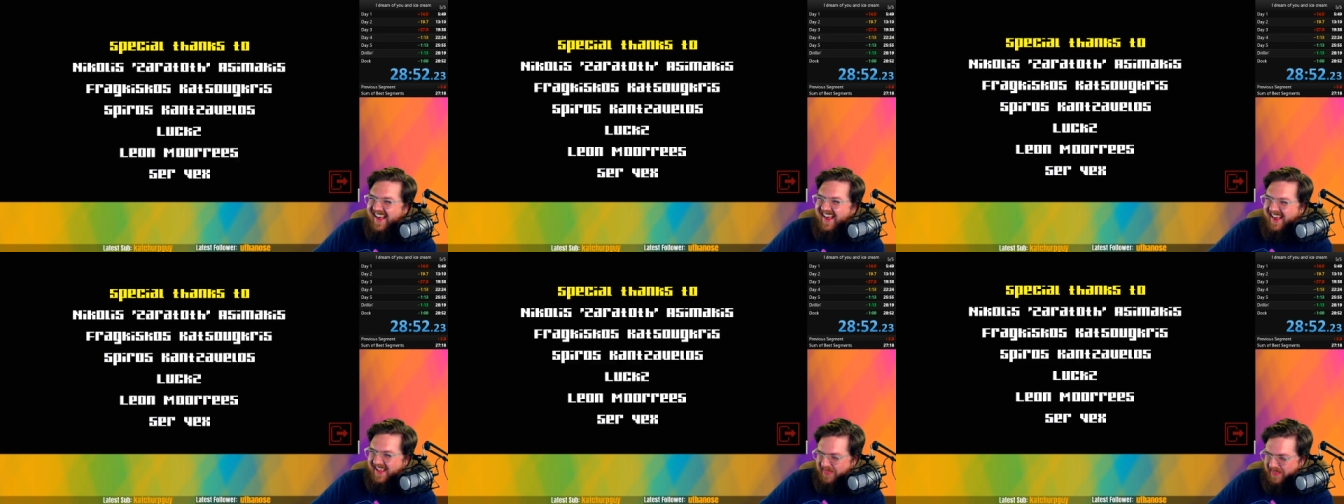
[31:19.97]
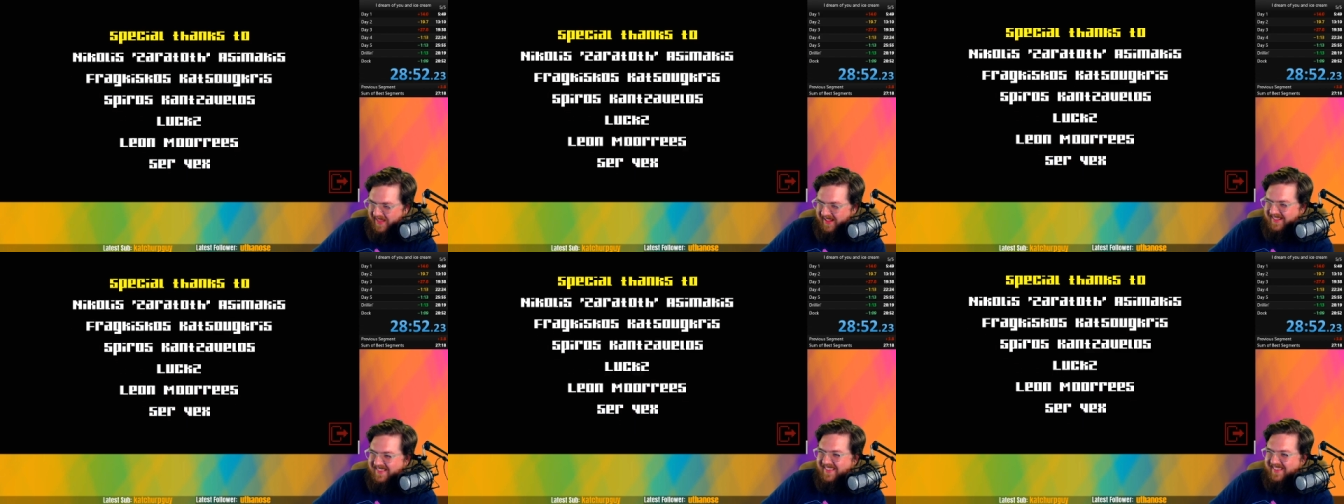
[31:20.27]
I
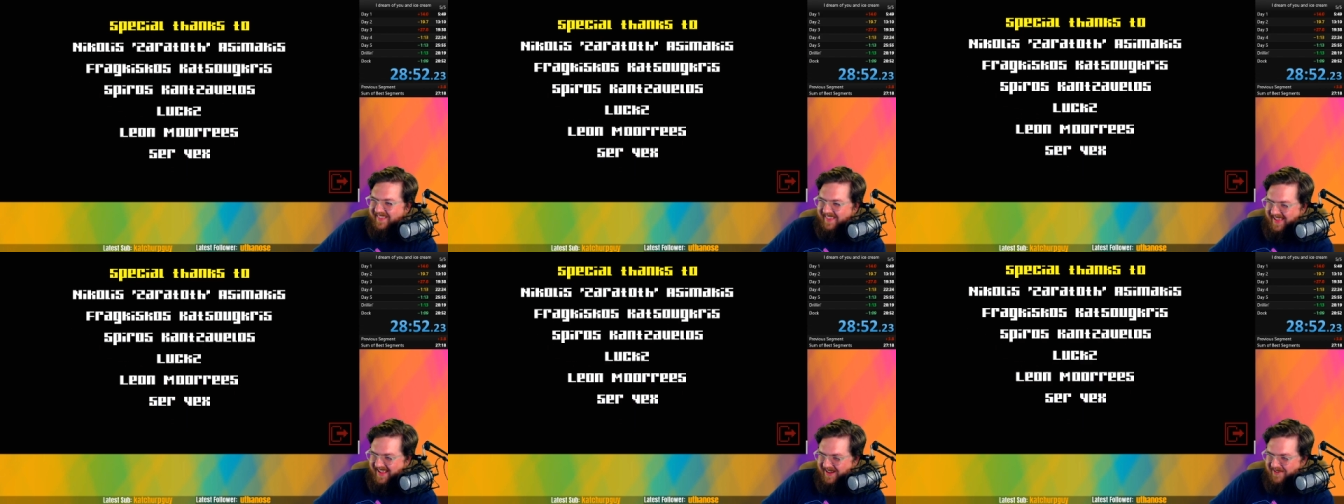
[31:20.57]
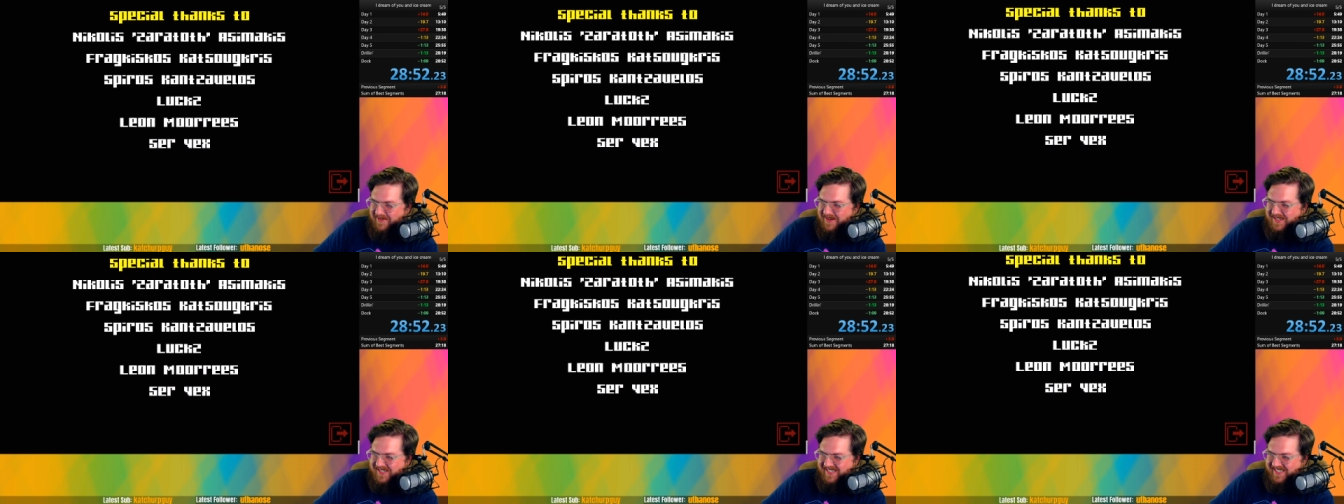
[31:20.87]
think the
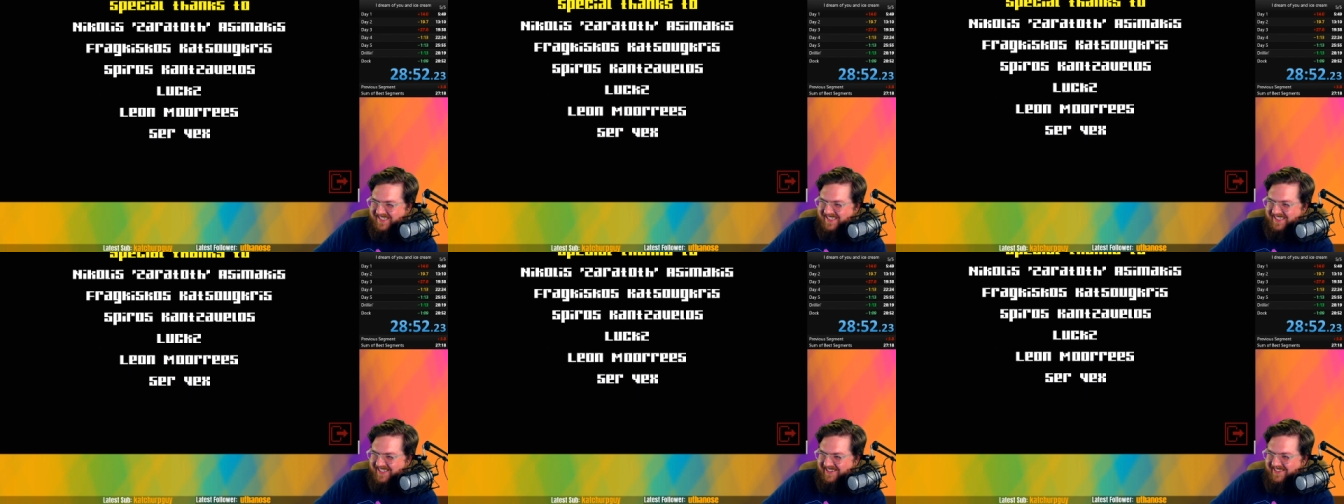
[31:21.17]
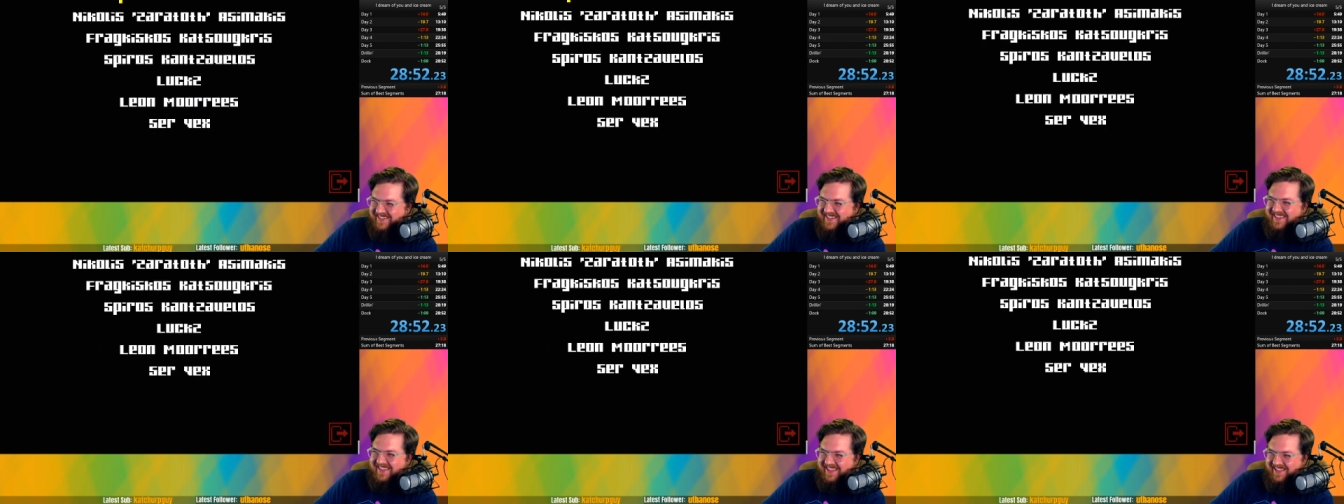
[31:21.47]
language, you
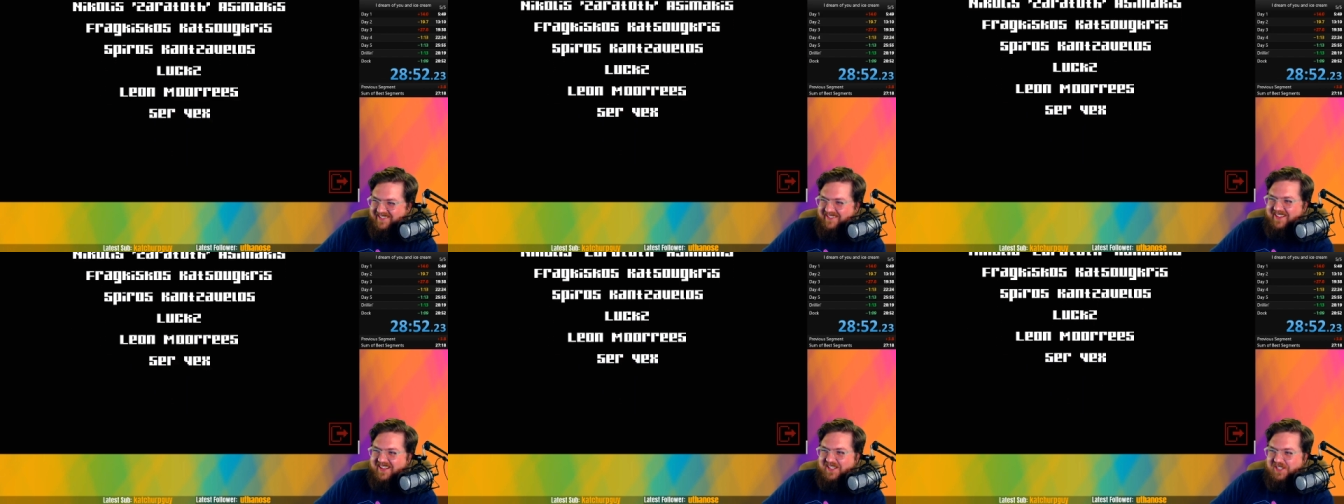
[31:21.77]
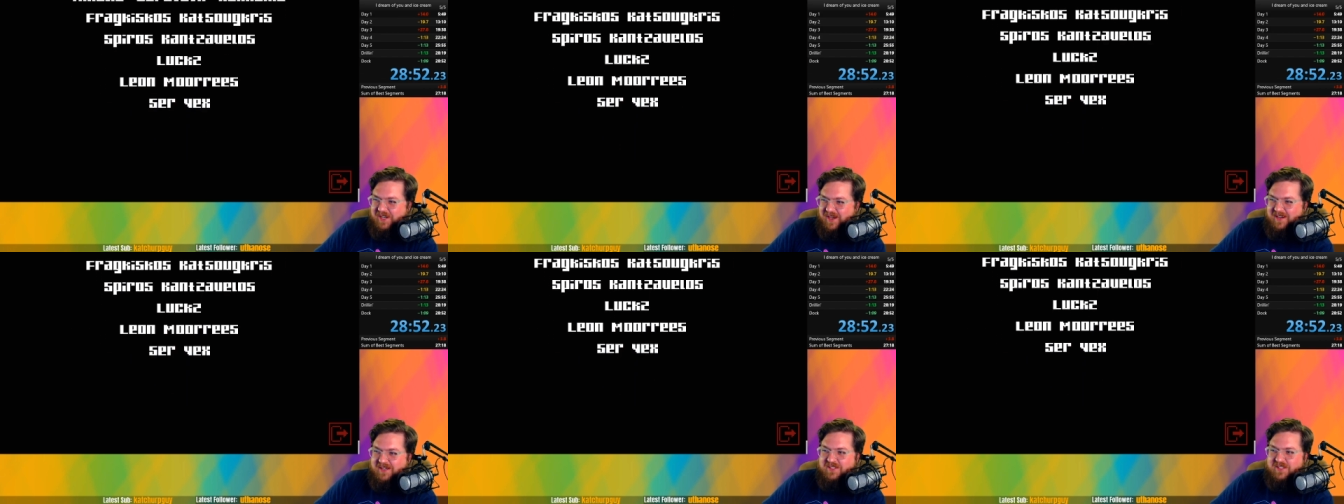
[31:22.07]
can literally
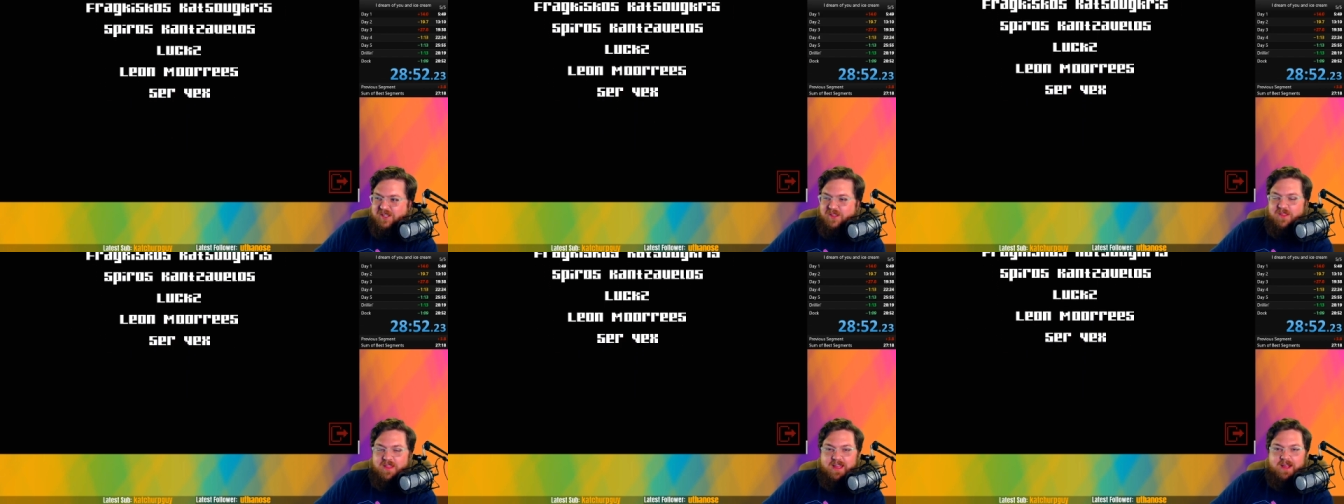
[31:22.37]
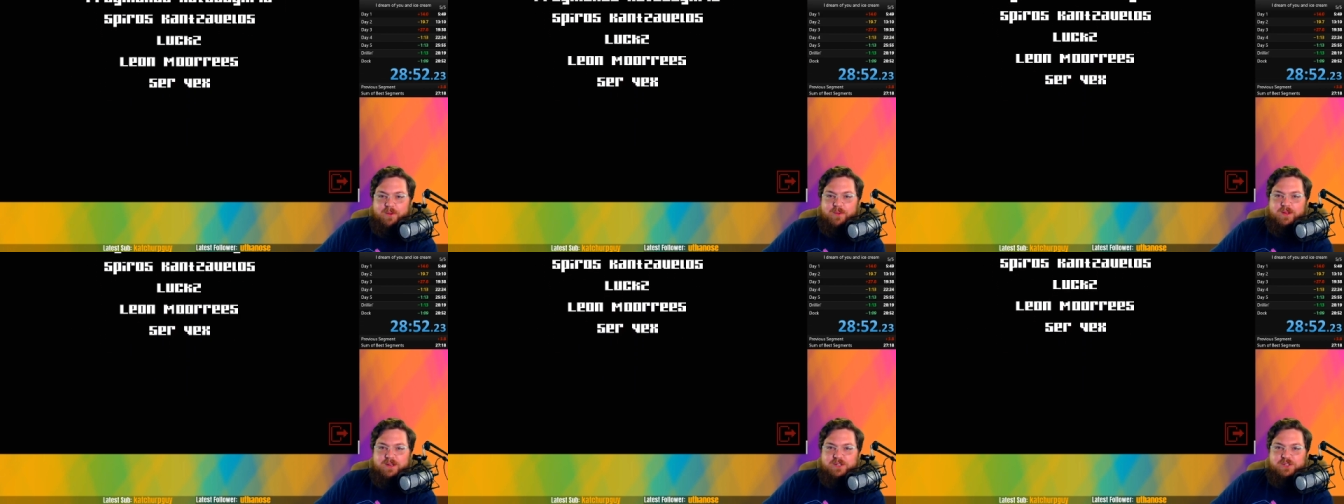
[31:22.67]
change the
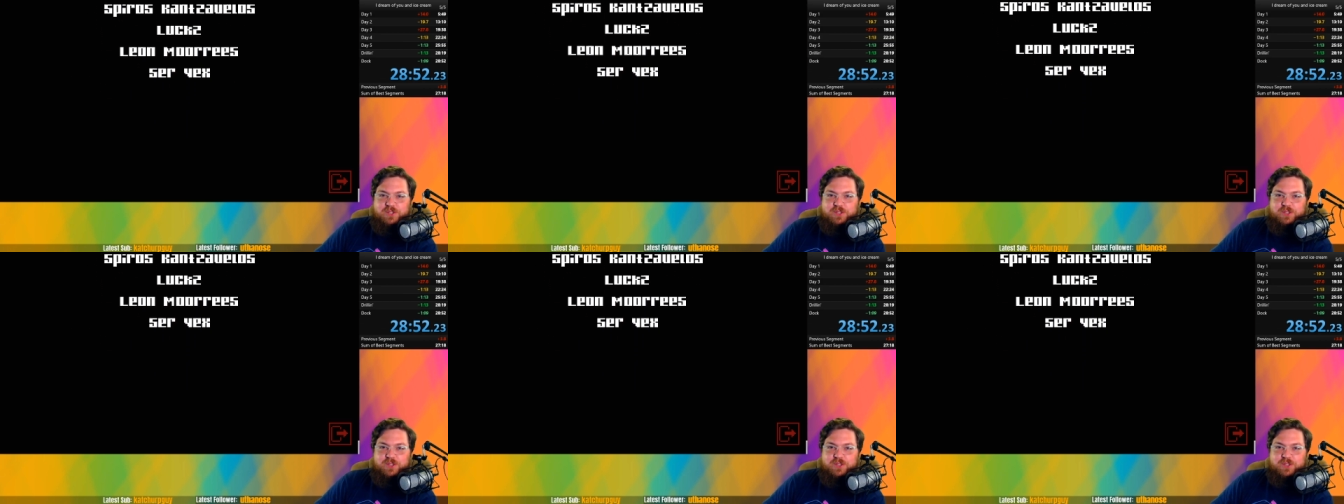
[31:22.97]
language